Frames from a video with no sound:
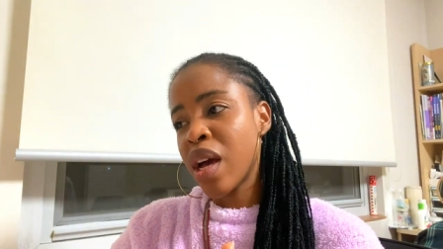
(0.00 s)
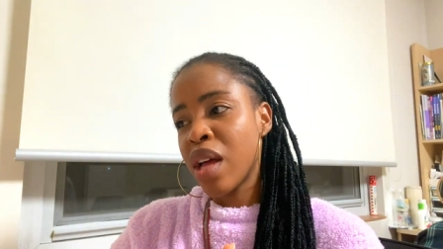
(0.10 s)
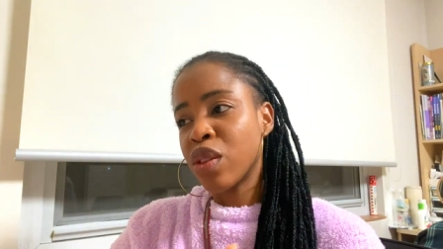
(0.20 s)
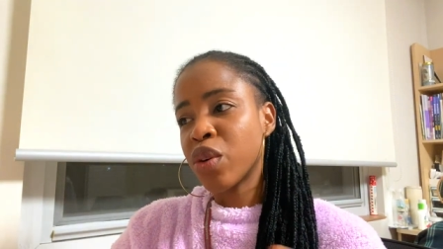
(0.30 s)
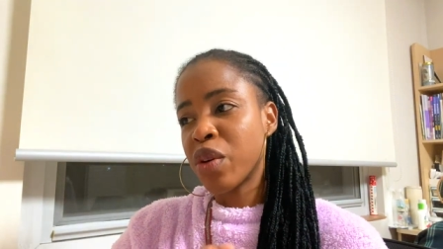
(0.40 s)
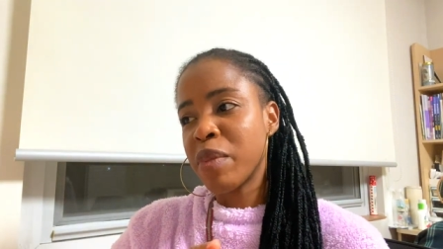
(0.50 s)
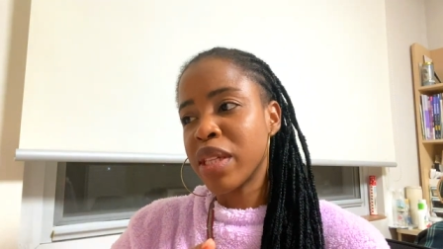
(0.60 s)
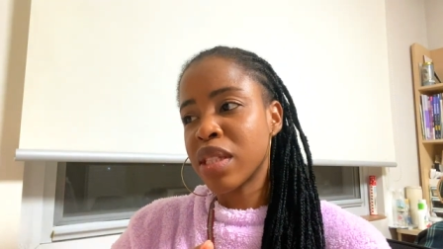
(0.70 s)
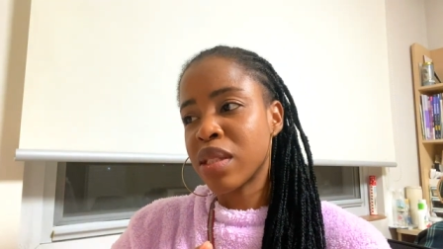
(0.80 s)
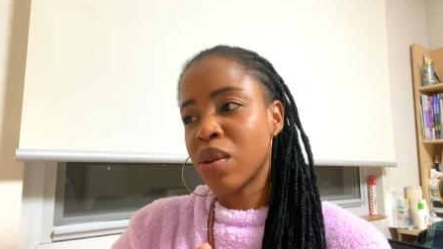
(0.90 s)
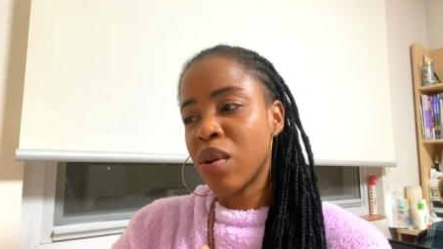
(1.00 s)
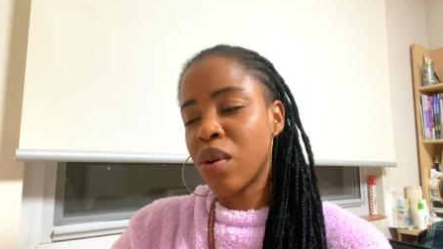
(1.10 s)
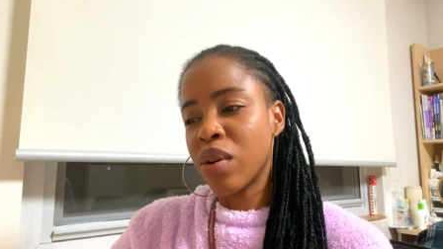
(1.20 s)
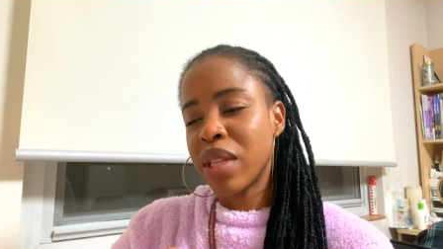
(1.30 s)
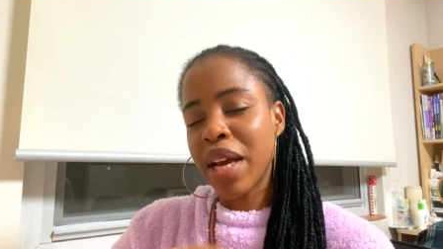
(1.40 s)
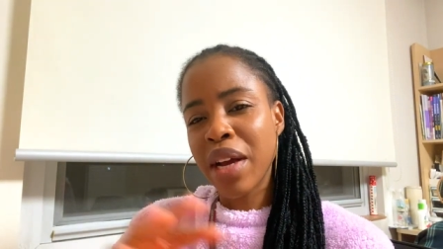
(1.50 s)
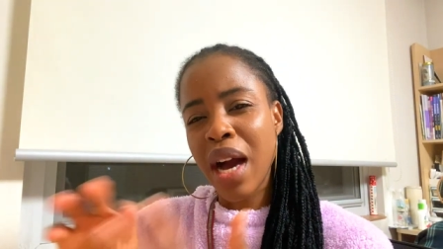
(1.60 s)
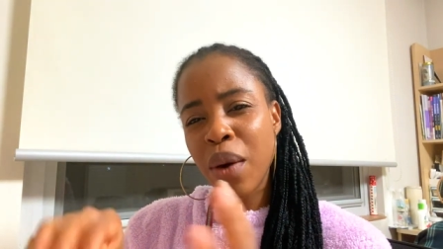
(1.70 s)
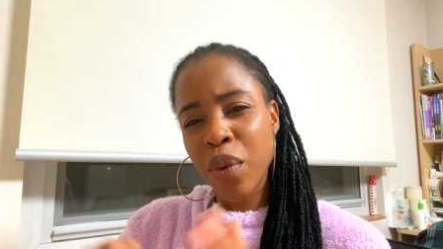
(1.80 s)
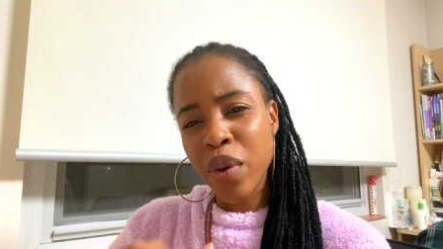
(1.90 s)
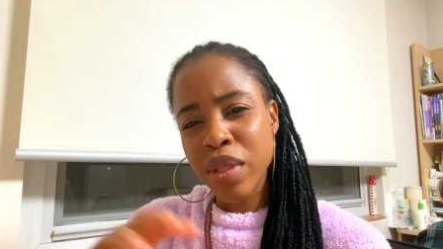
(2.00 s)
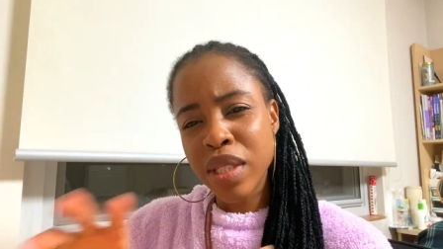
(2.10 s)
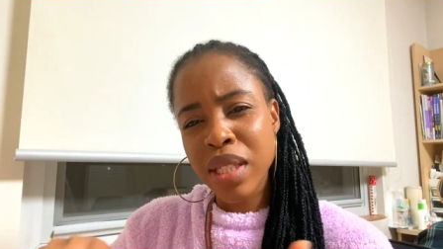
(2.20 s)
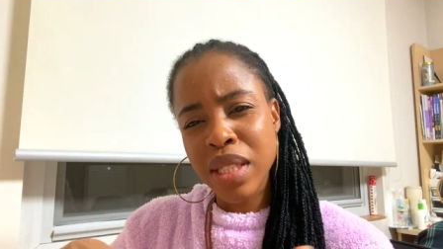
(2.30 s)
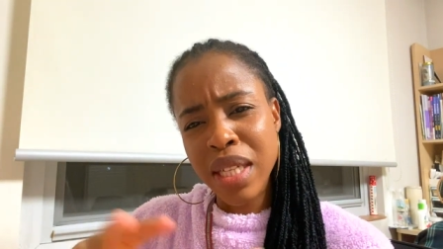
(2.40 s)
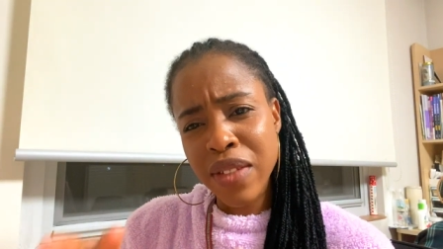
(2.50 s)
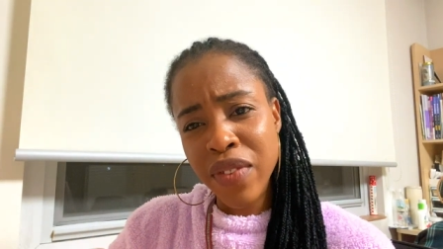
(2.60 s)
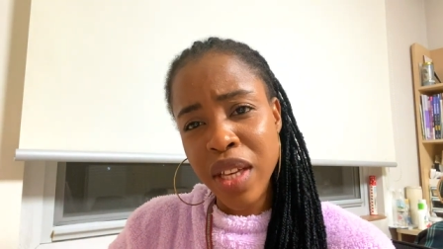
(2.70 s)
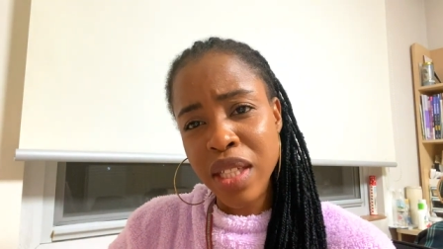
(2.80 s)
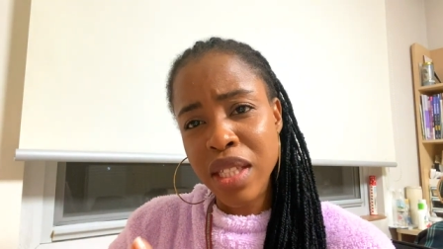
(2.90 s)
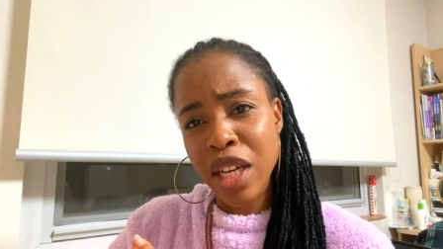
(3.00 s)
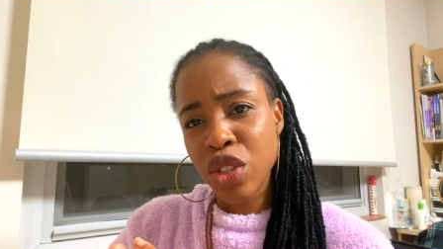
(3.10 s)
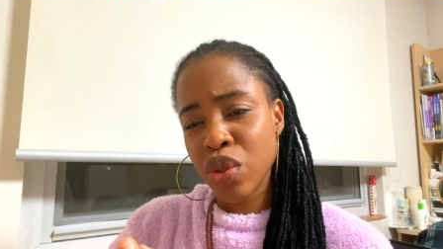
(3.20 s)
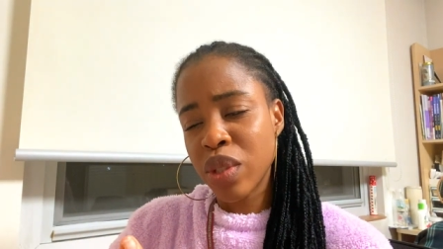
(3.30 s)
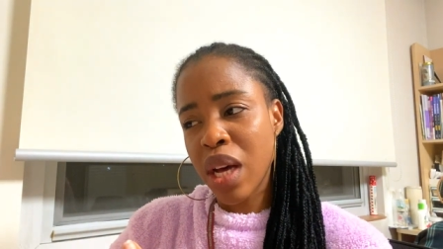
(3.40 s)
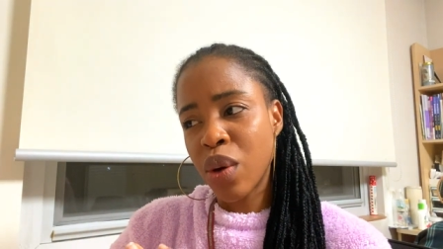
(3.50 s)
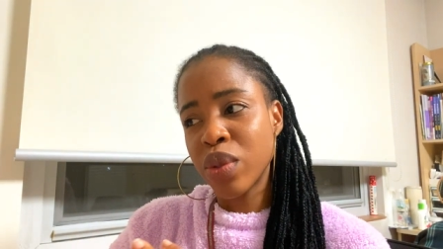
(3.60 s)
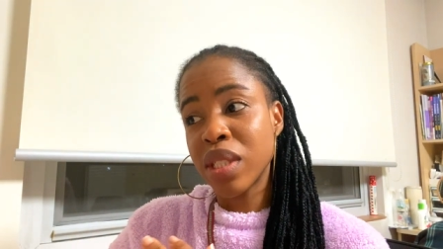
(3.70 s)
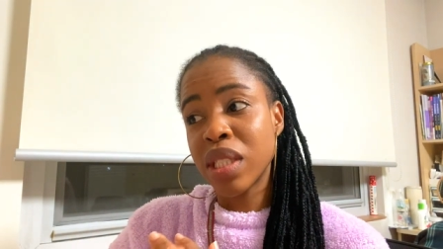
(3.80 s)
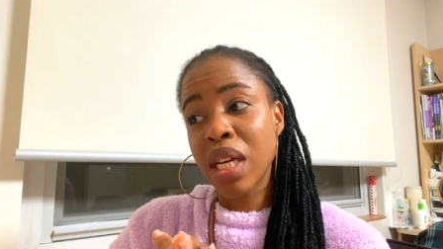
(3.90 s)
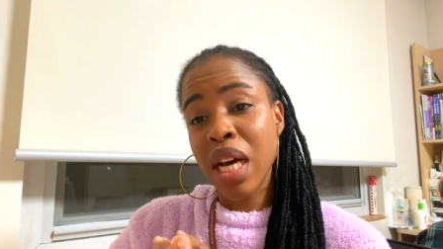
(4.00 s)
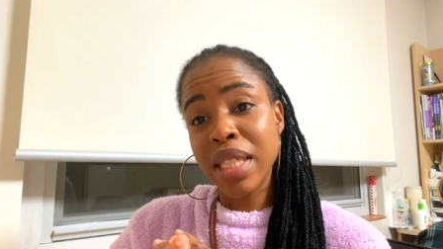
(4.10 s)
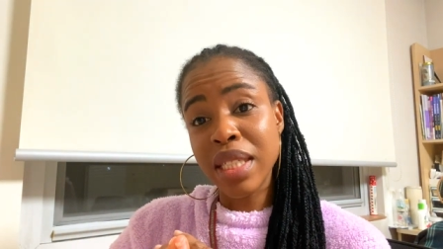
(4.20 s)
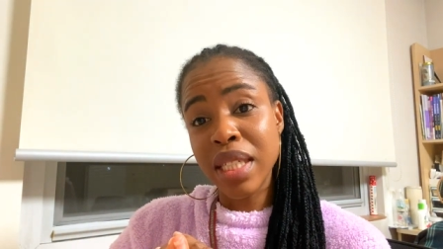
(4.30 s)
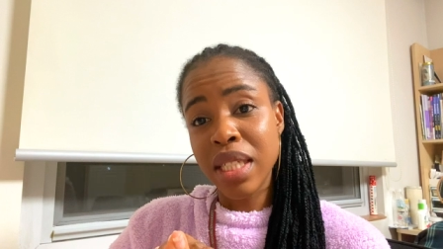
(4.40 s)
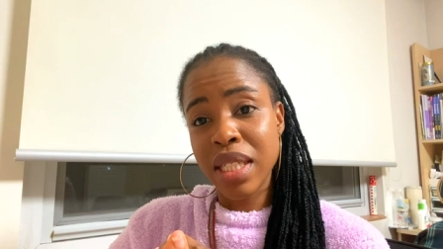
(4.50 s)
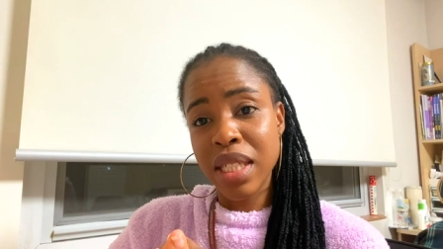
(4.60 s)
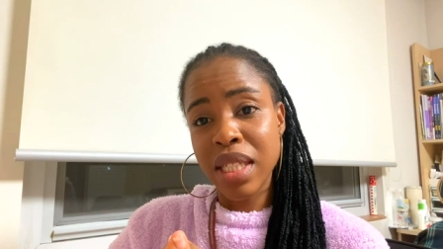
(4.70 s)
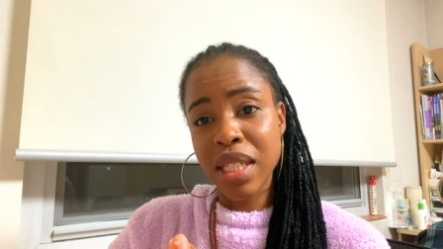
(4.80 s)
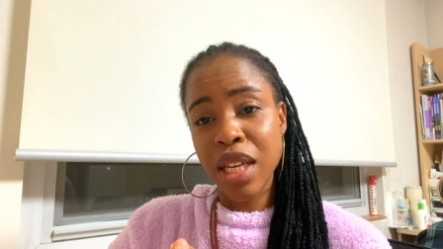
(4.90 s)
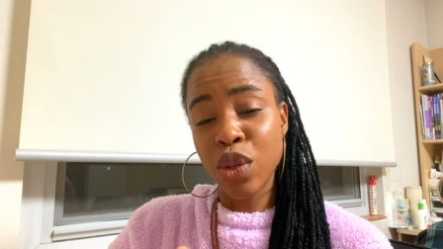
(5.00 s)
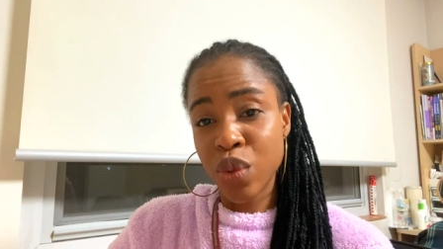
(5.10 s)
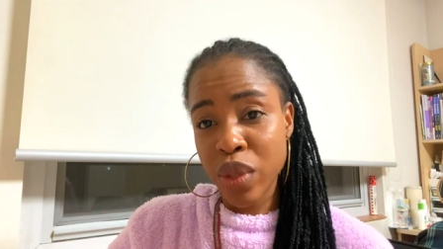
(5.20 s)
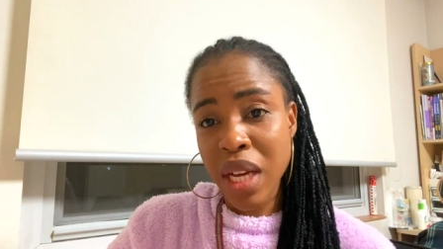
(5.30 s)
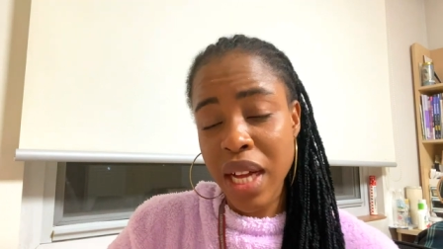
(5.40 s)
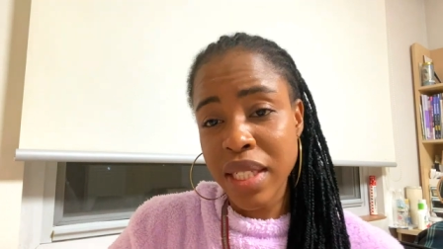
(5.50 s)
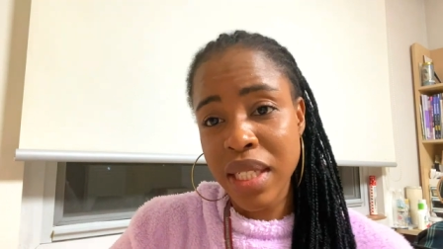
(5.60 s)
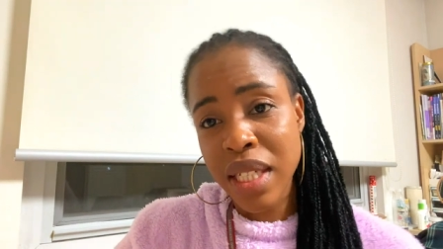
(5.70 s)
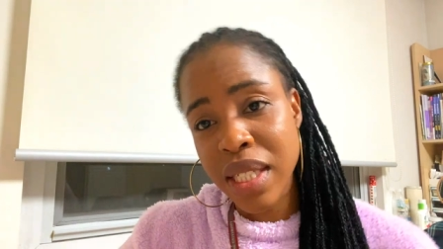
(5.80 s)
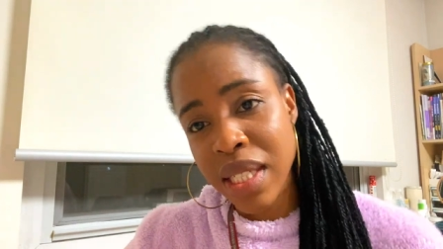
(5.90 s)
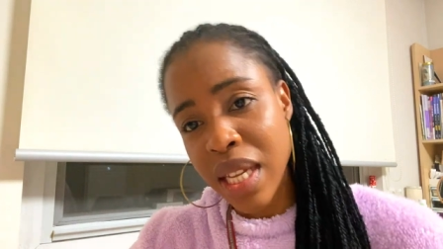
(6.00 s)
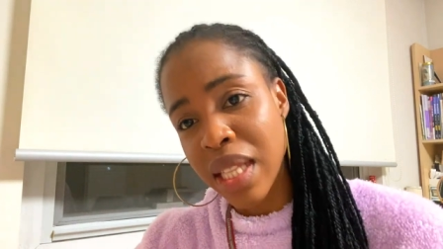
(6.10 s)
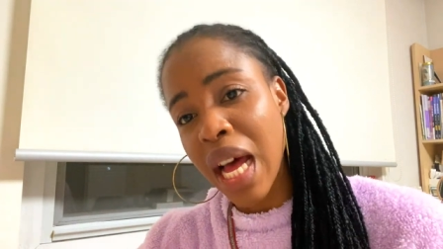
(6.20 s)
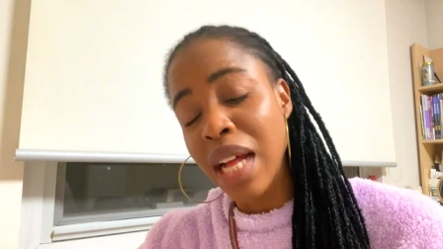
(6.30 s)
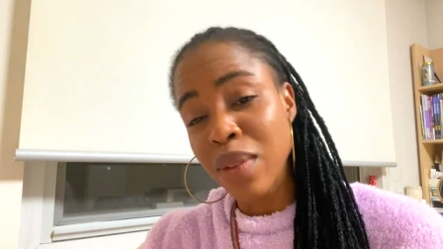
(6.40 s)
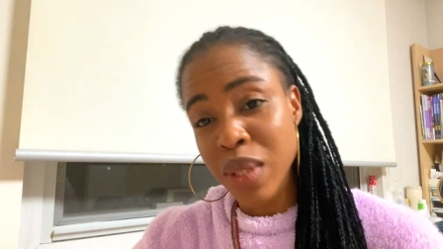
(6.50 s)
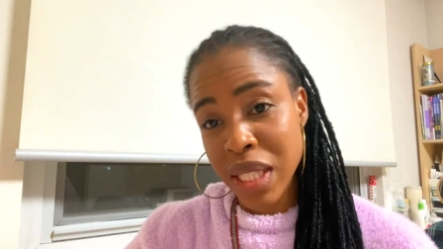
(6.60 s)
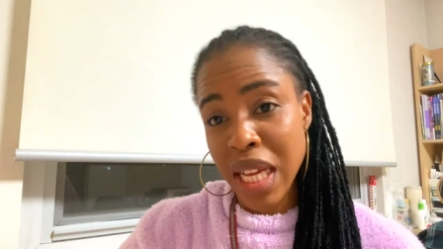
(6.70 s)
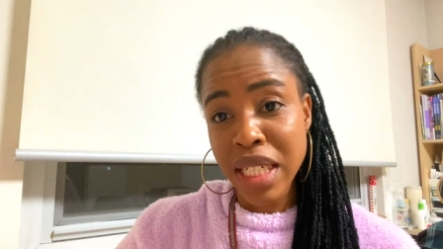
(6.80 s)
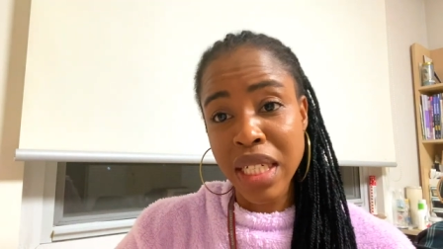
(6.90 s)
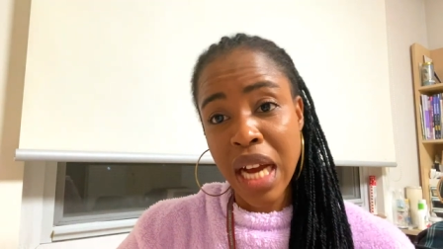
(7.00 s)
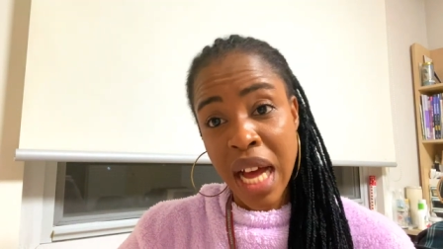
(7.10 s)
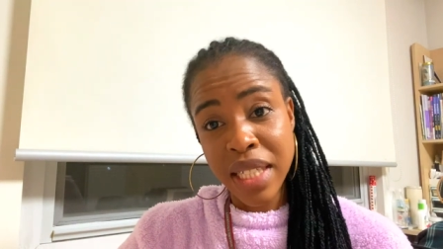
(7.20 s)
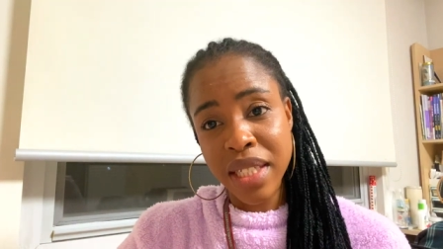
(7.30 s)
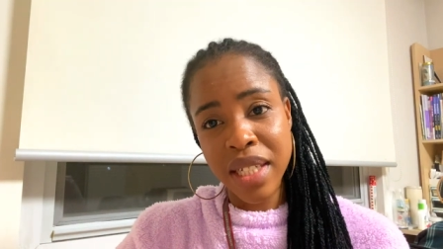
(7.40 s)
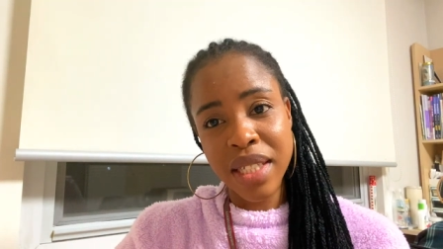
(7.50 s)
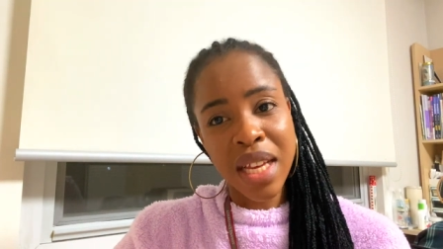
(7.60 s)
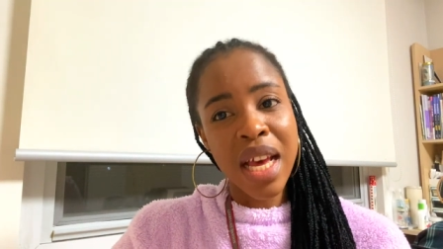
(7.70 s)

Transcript: documents or like awards, certificates that show that, oh, this candidate is a good candidate, is an outstanding candidate,